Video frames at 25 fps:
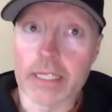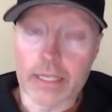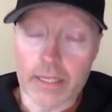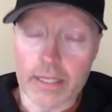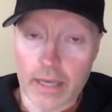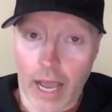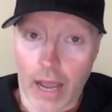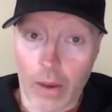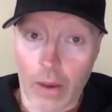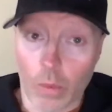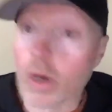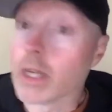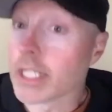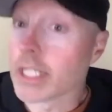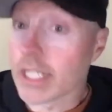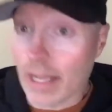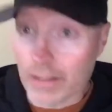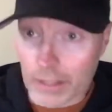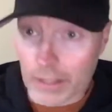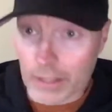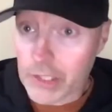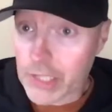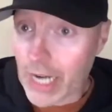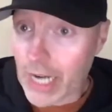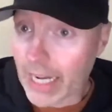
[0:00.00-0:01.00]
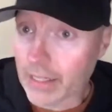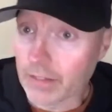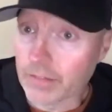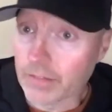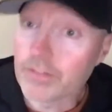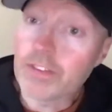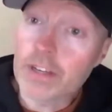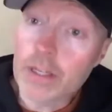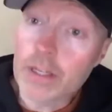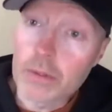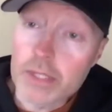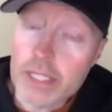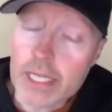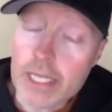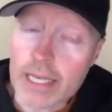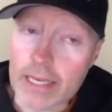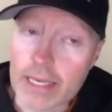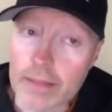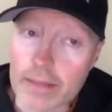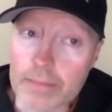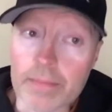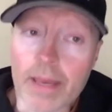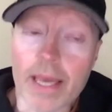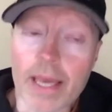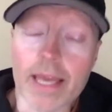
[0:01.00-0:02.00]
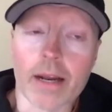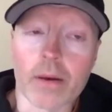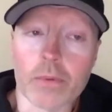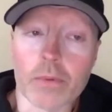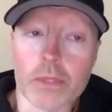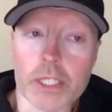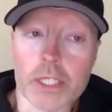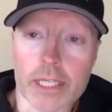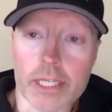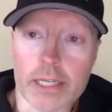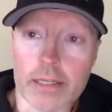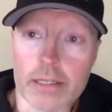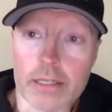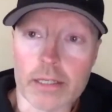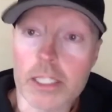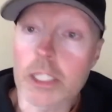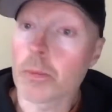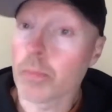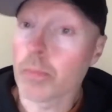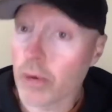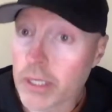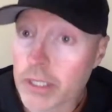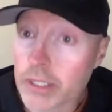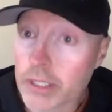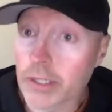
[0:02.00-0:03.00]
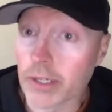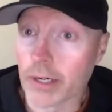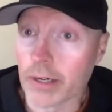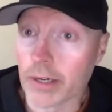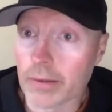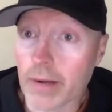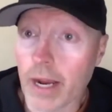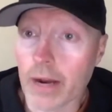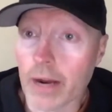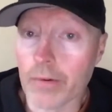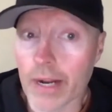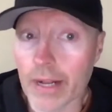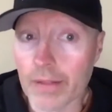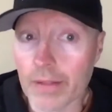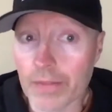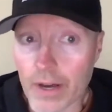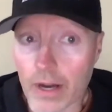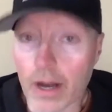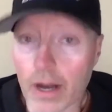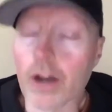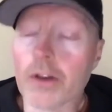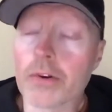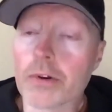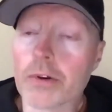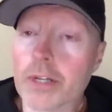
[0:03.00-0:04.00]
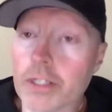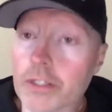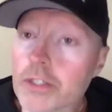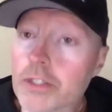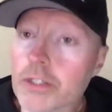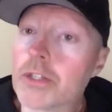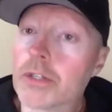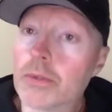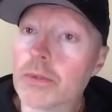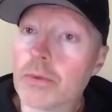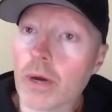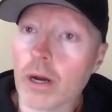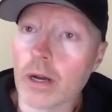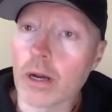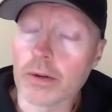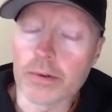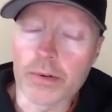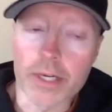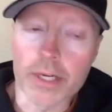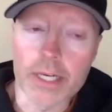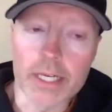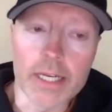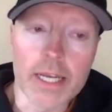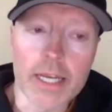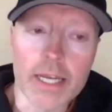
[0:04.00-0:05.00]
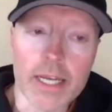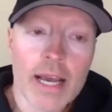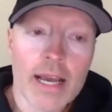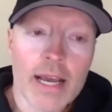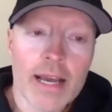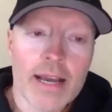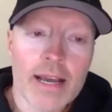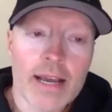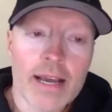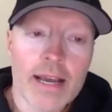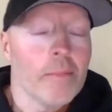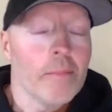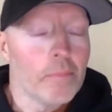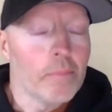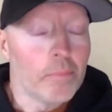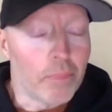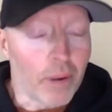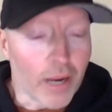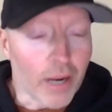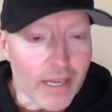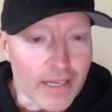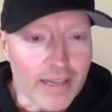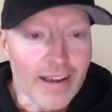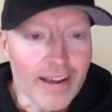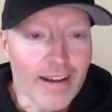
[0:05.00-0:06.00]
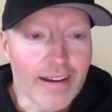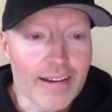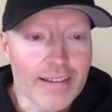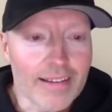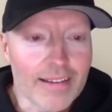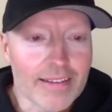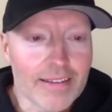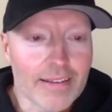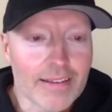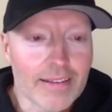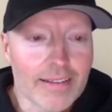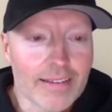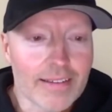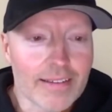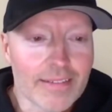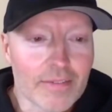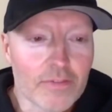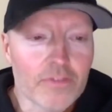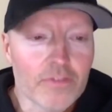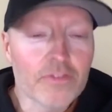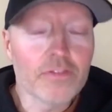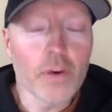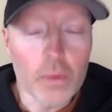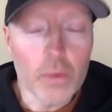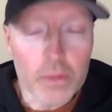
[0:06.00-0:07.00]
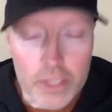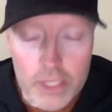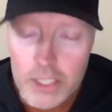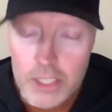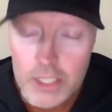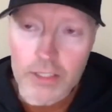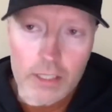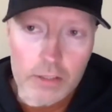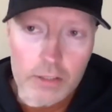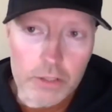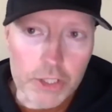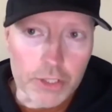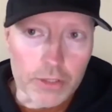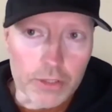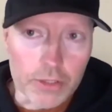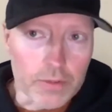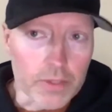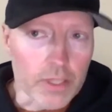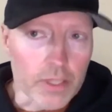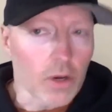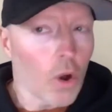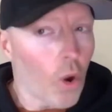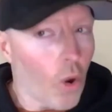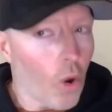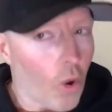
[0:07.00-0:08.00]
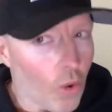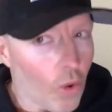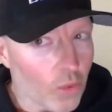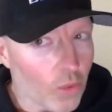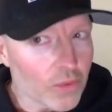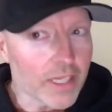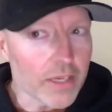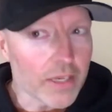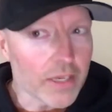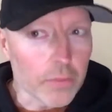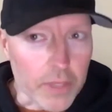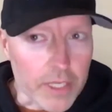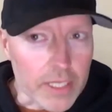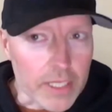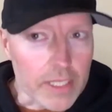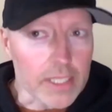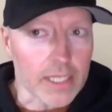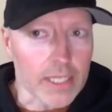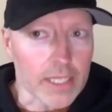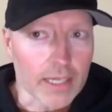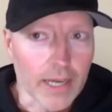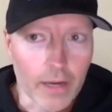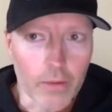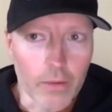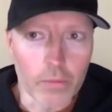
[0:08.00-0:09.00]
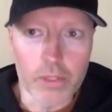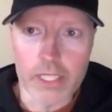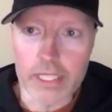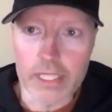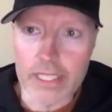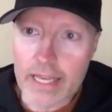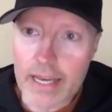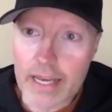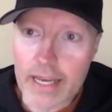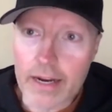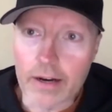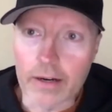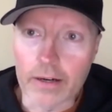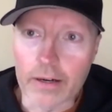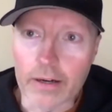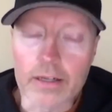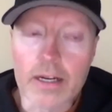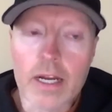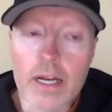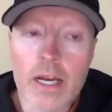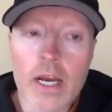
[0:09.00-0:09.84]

was on the track and field team, and I was a sprinter. I ran the 100 and 200, but full disclosure, the only reason I was there